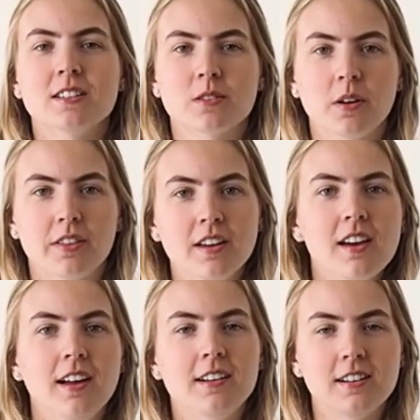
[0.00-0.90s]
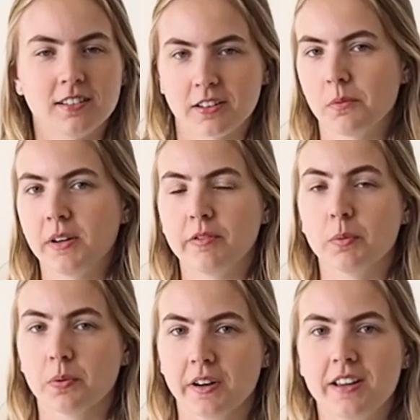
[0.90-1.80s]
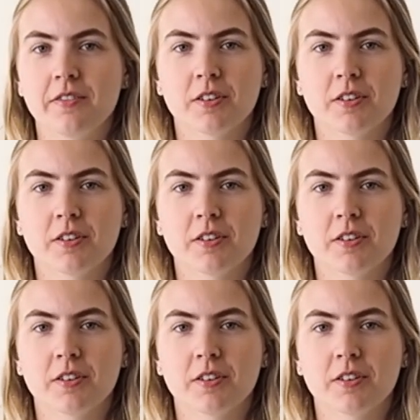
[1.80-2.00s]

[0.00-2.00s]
so I think I need a little bit of a break